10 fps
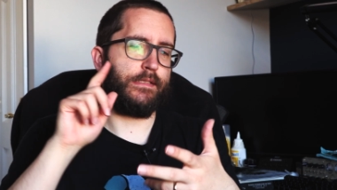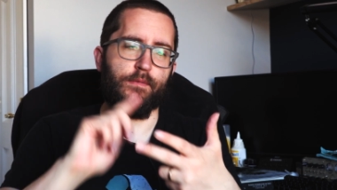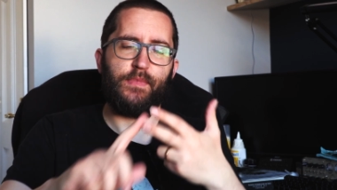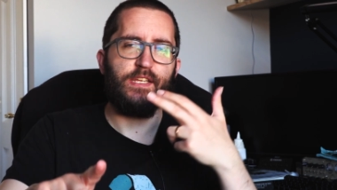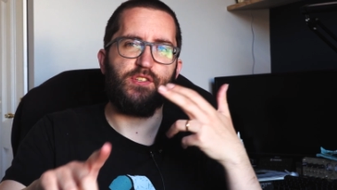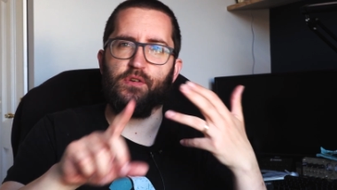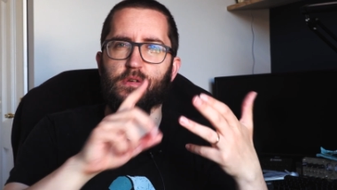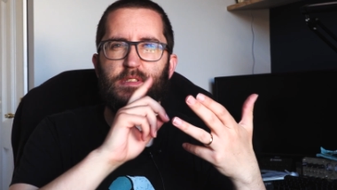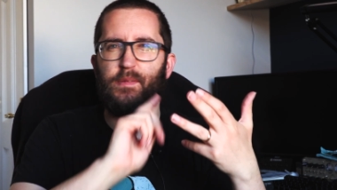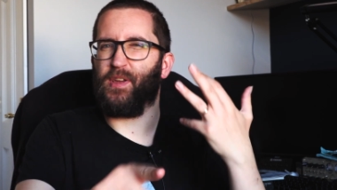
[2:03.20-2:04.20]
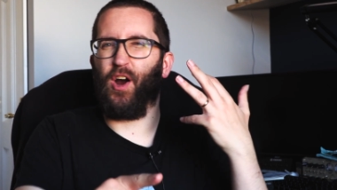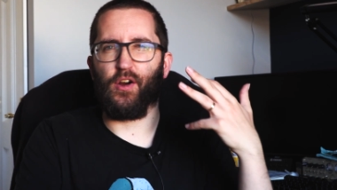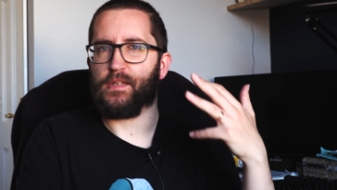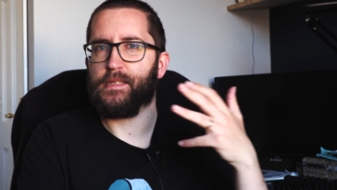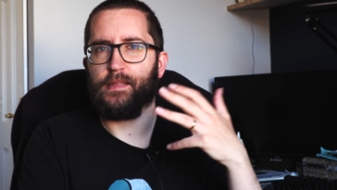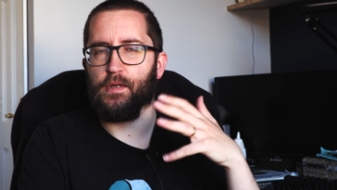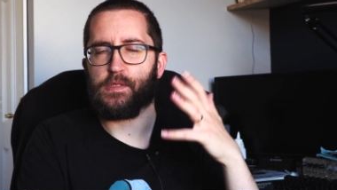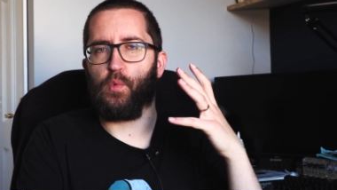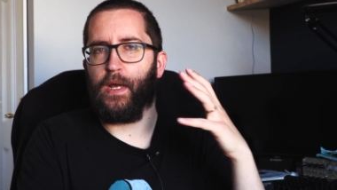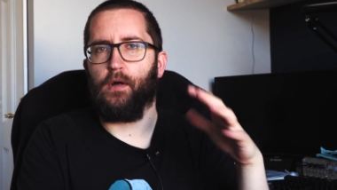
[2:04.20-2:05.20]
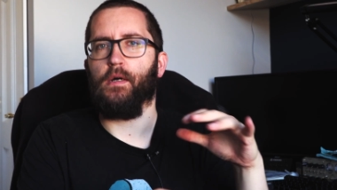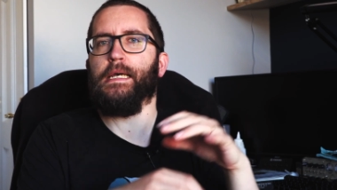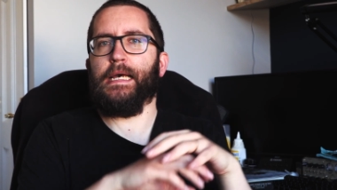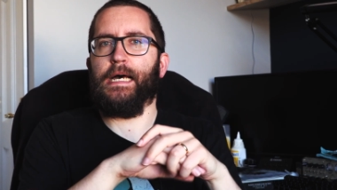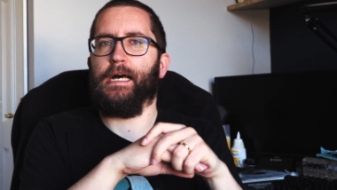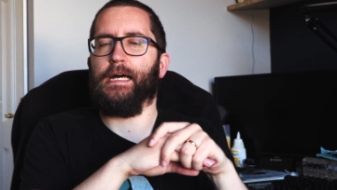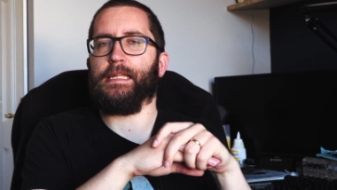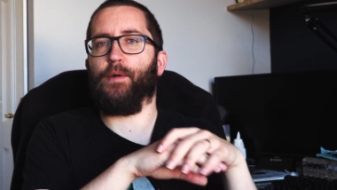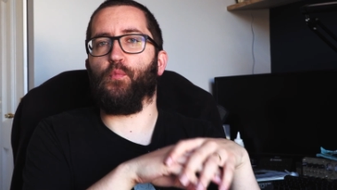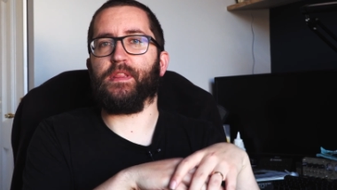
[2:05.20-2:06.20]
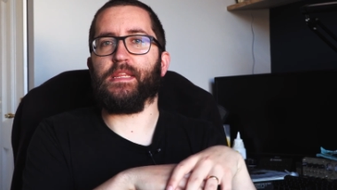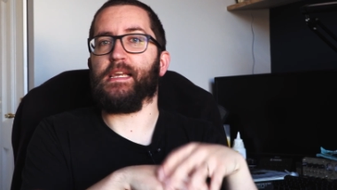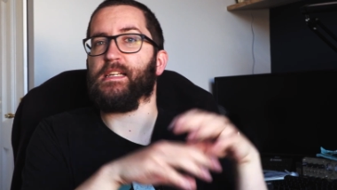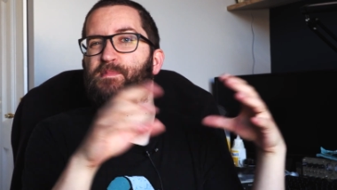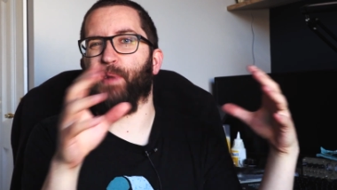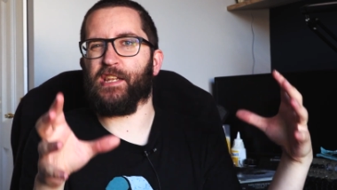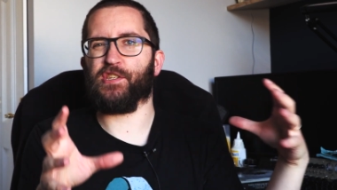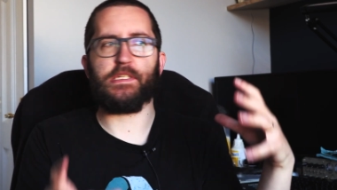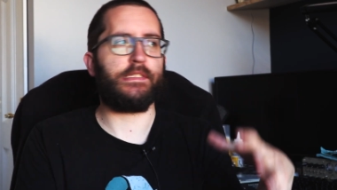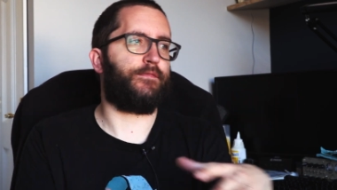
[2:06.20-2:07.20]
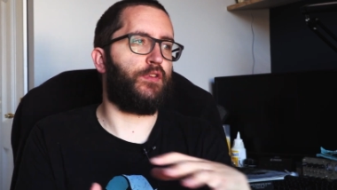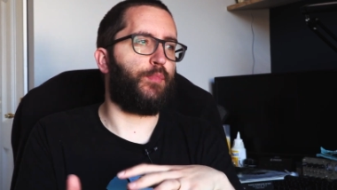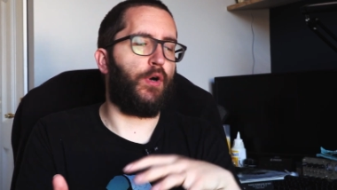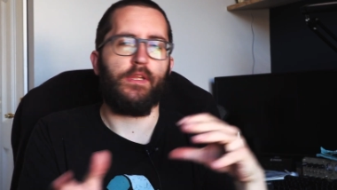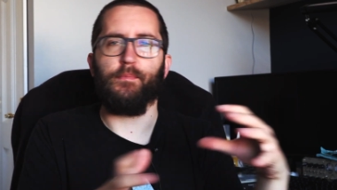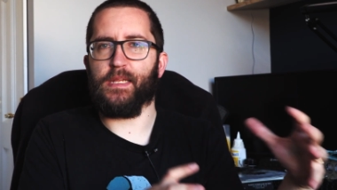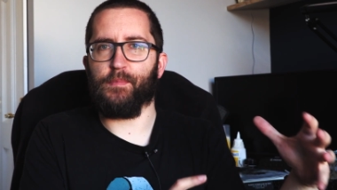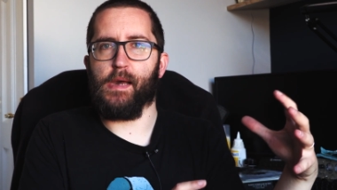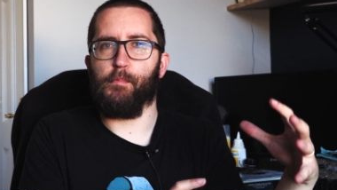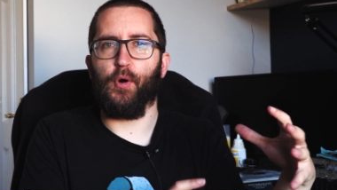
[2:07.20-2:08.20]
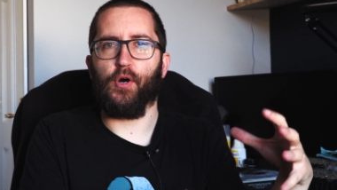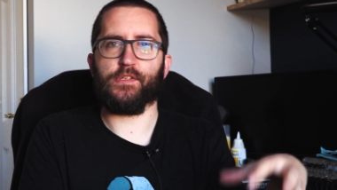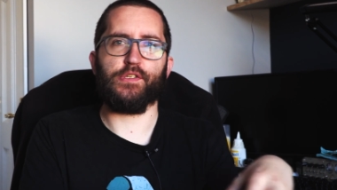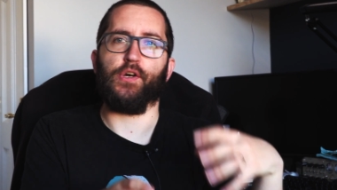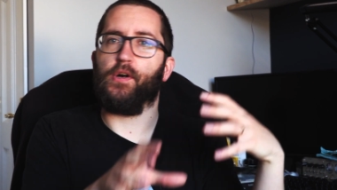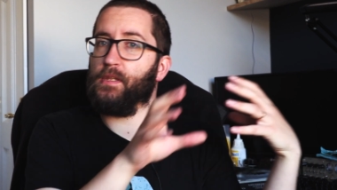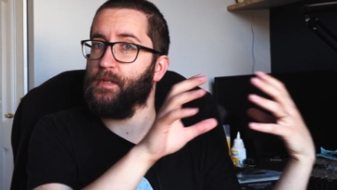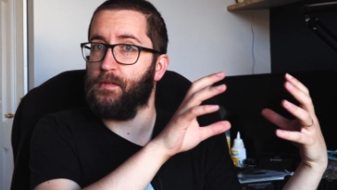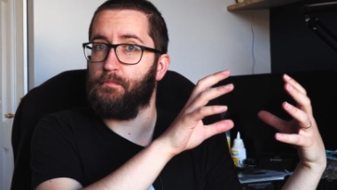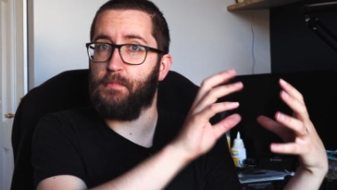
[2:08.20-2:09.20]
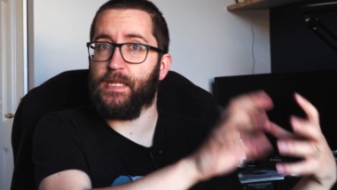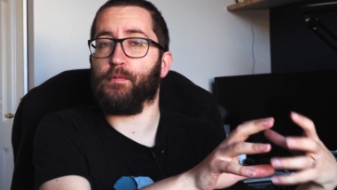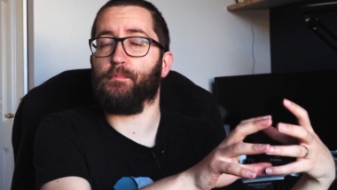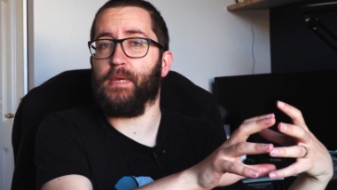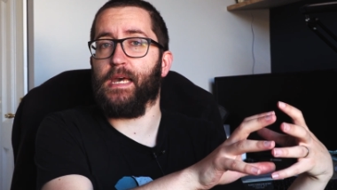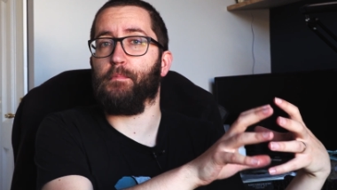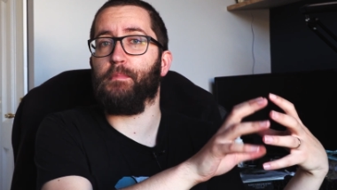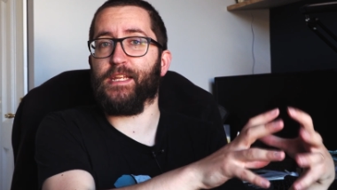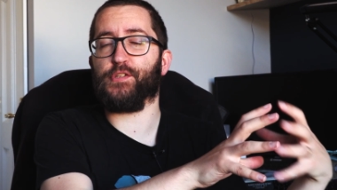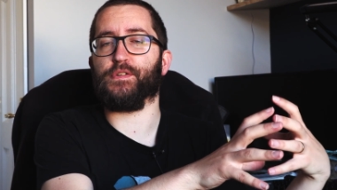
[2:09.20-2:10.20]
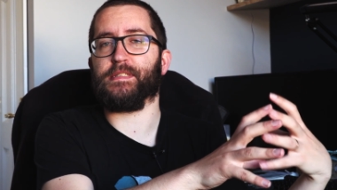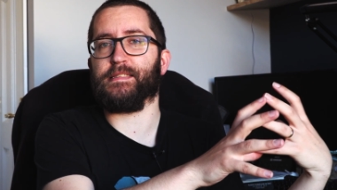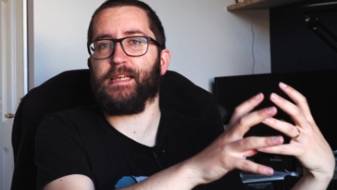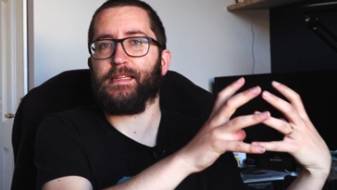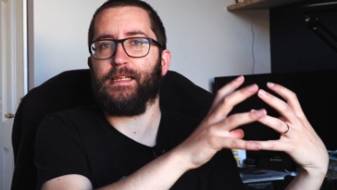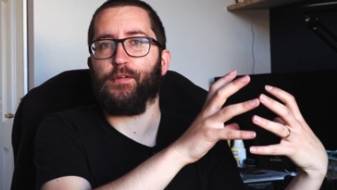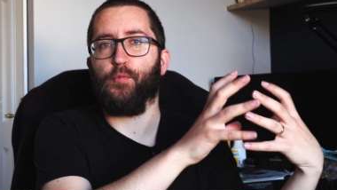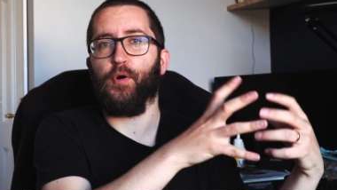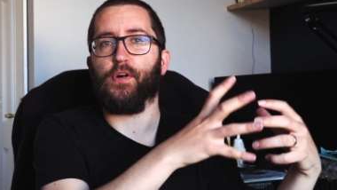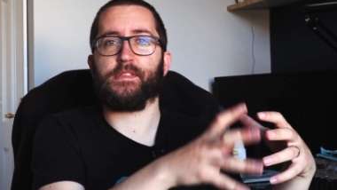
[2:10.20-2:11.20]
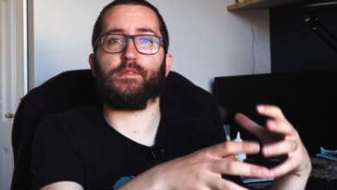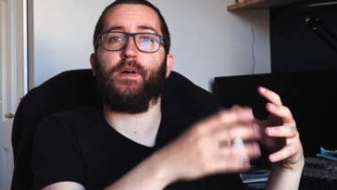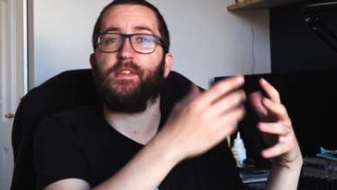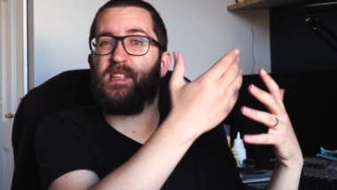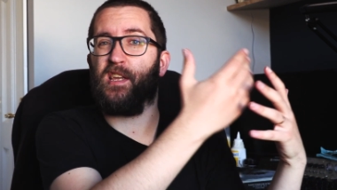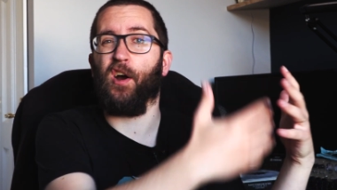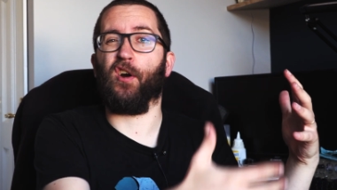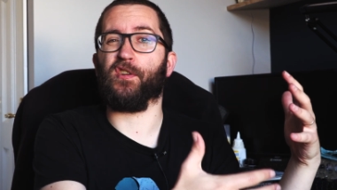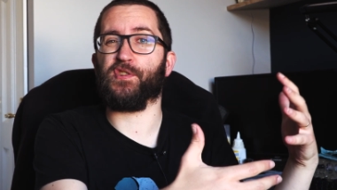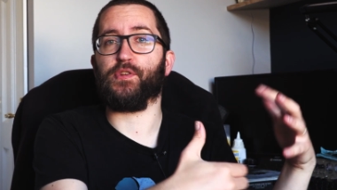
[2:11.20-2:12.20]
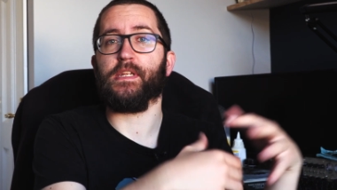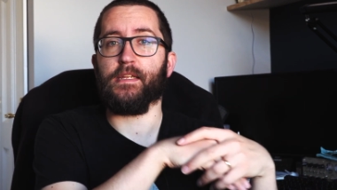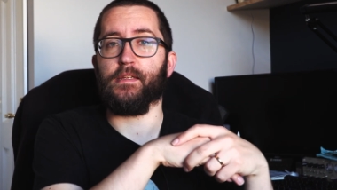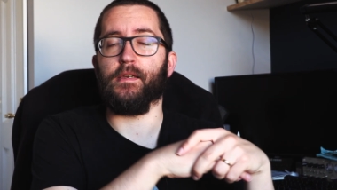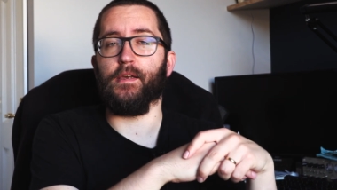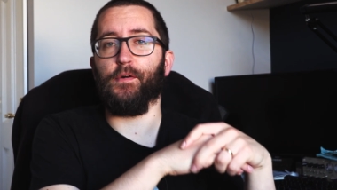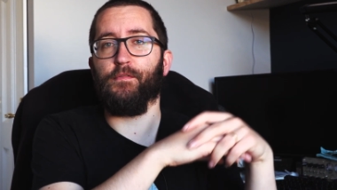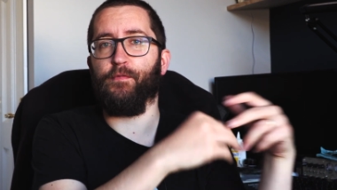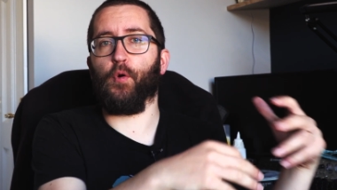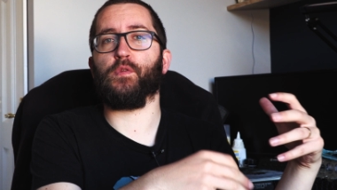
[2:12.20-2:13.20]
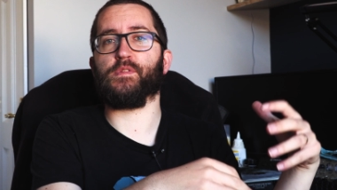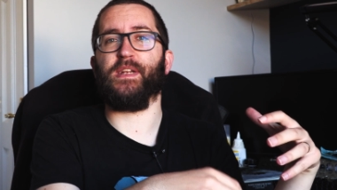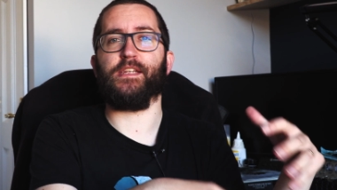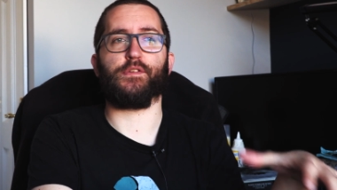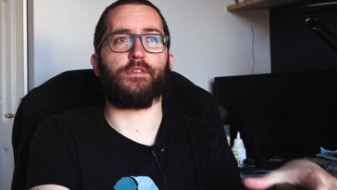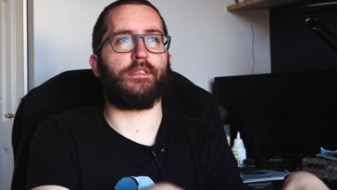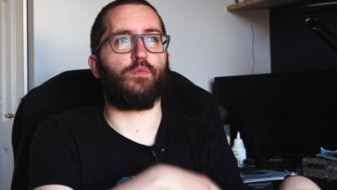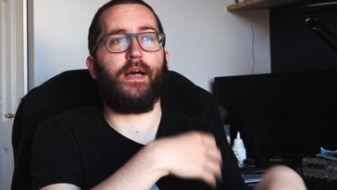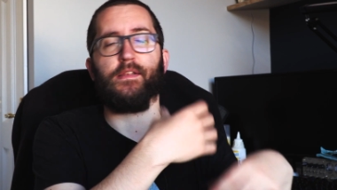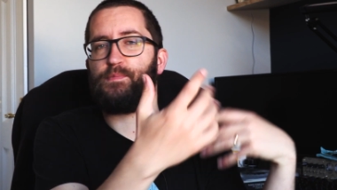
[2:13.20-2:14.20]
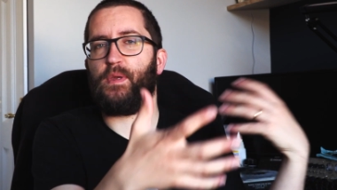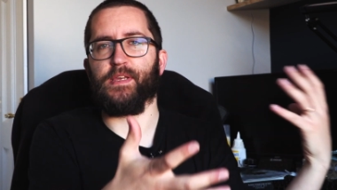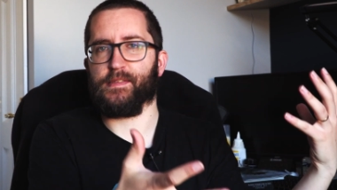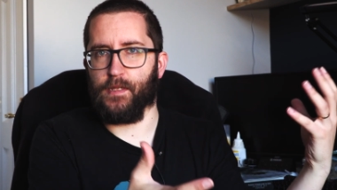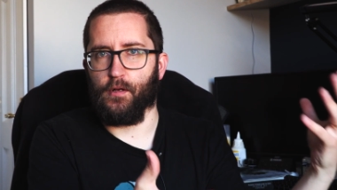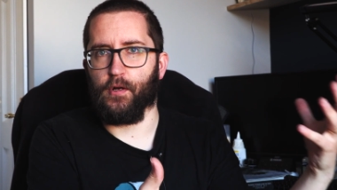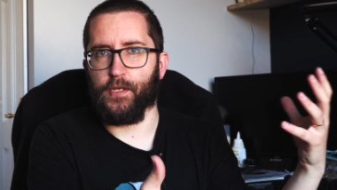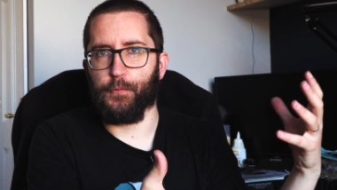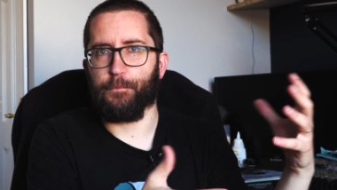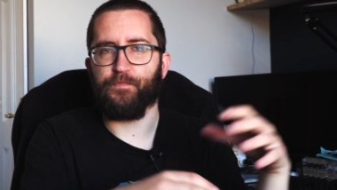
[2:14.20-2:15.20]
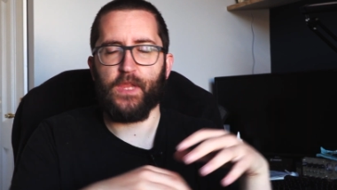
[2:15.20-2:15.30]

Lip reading: some miniatures, some cards in there as well. And then with the expansions, if you bought the Minutemen box, you got the Minutemen miniatures inside that little box, as well as the cards you needed for those miniatures, as well as maybe a scenario.